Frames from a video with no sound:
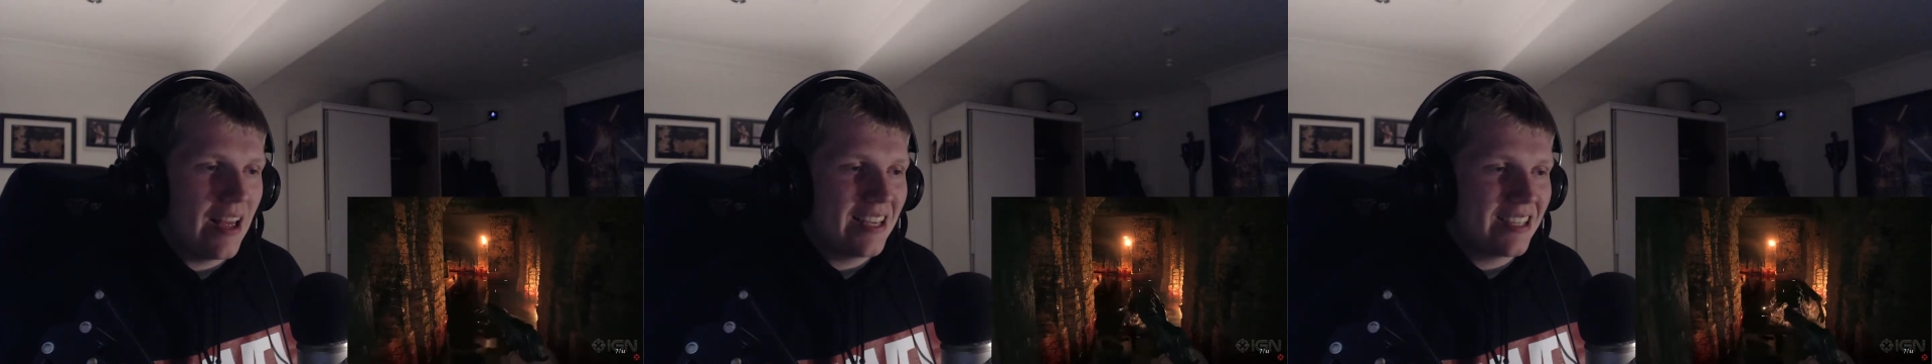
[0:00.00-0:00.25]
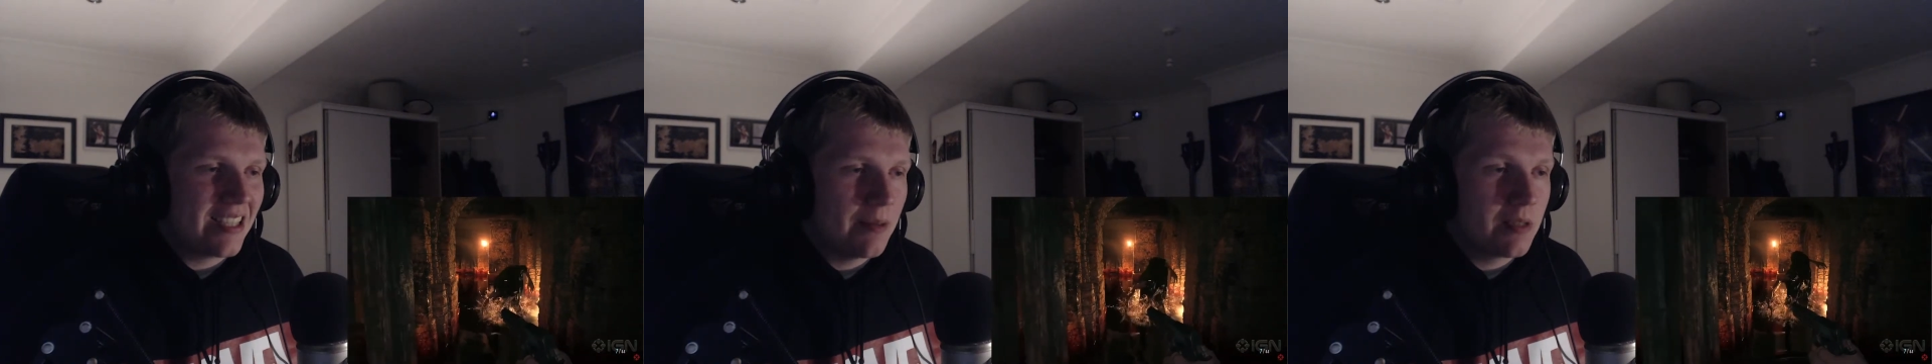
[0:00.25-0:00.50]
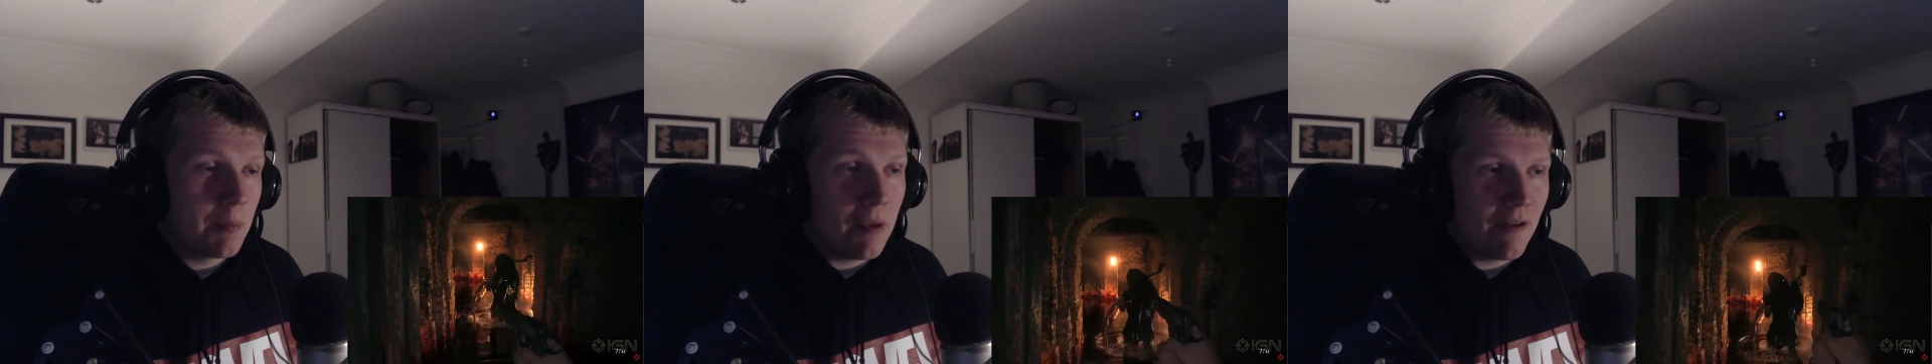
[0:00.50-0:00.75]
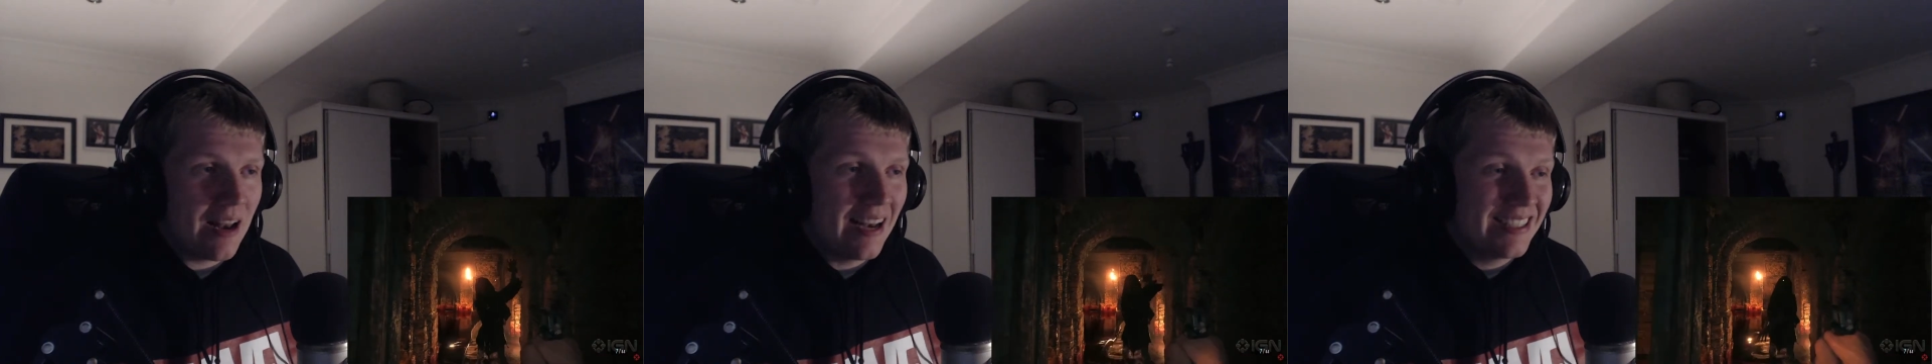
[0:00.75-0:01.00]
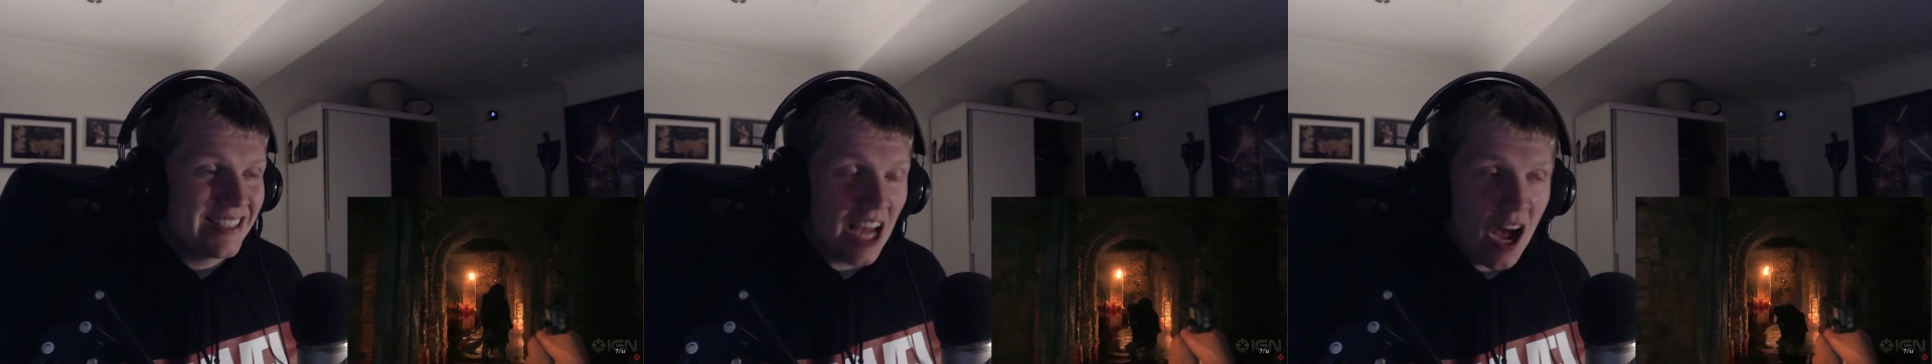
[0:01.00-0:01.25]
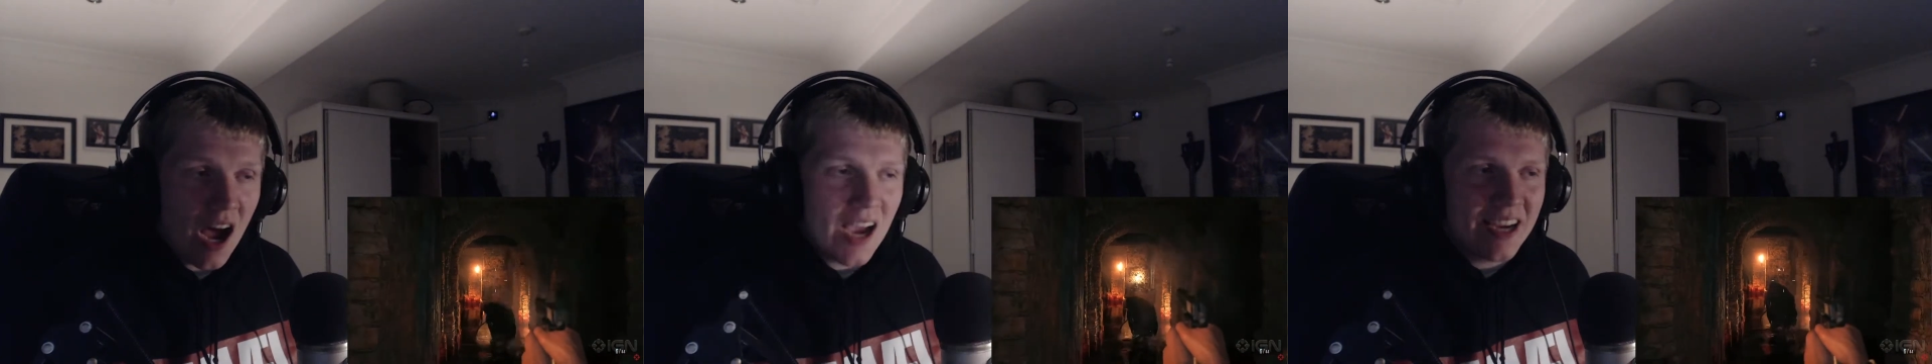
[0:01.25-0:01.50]
it seems a
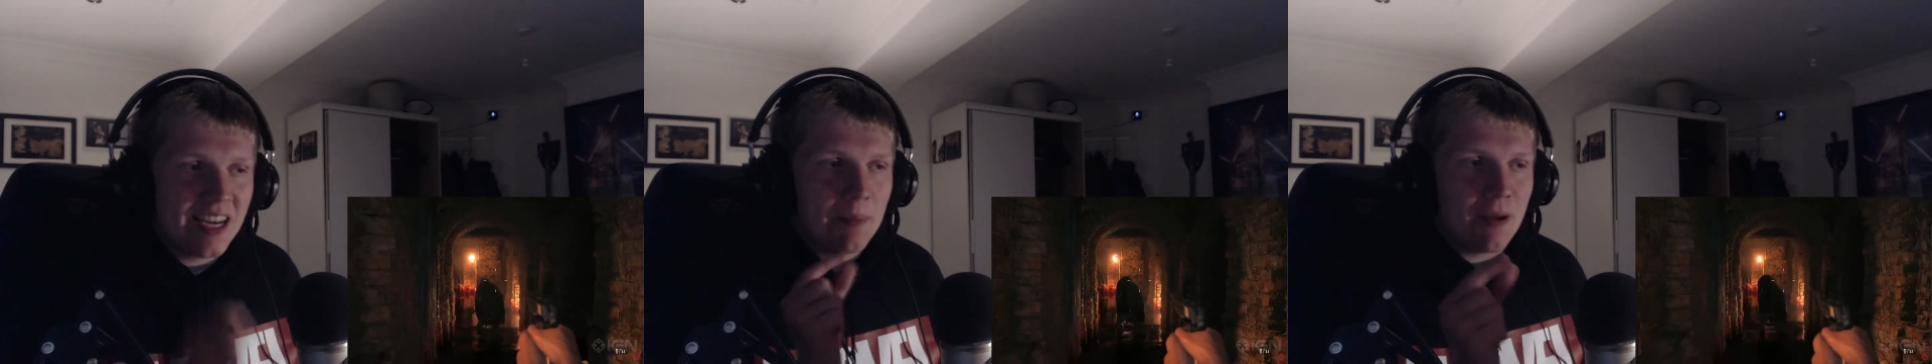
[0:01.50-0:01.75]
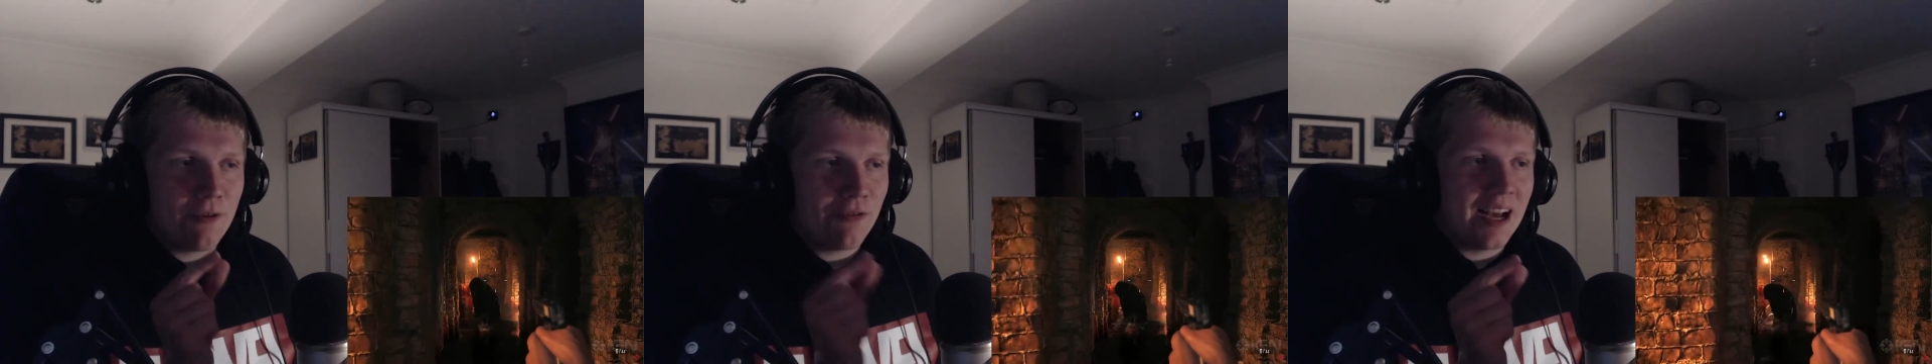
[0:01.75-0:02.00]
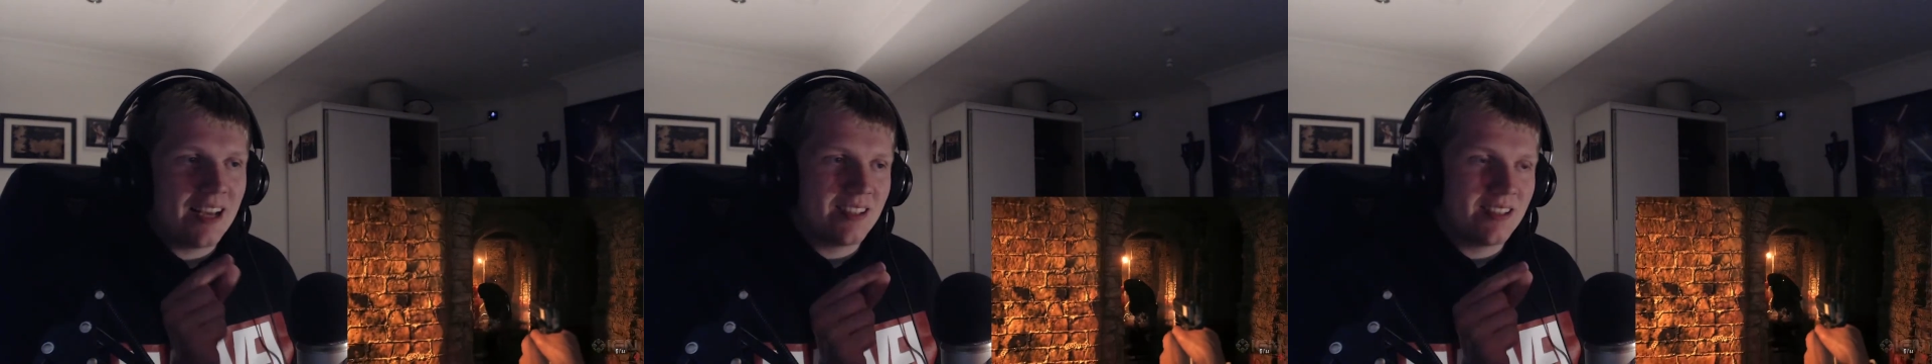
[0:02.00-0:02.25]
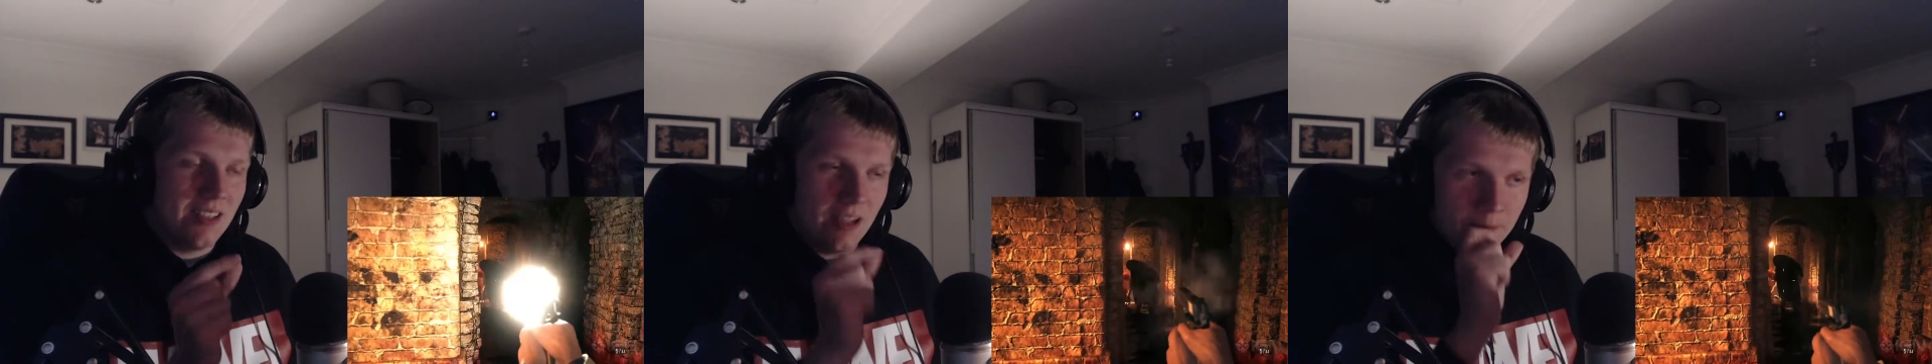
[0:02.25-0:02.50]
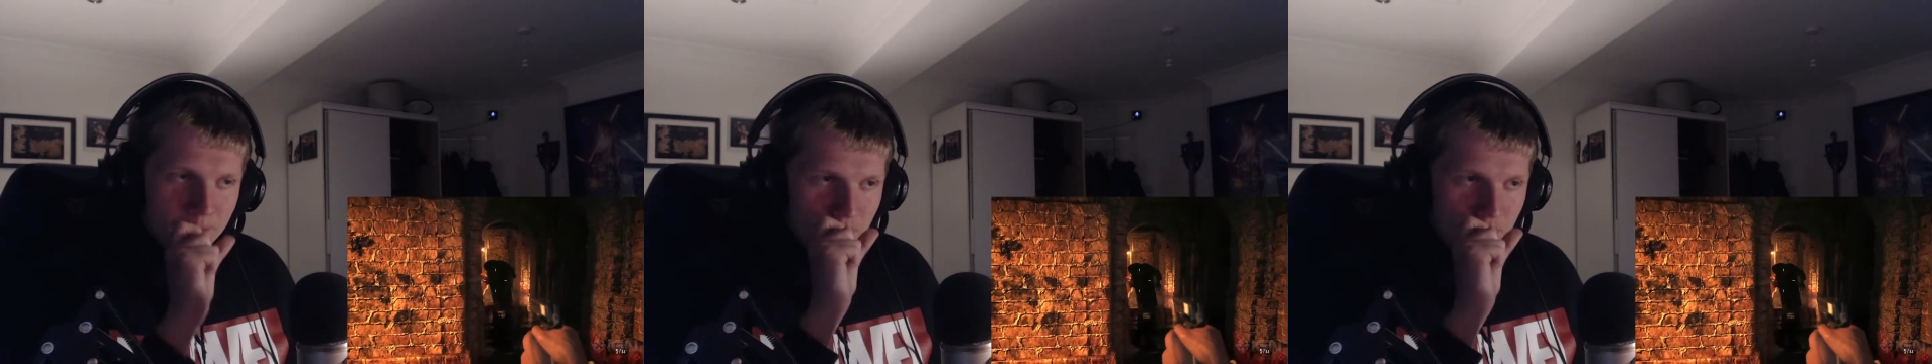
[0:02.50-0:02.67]
tiny bit faster.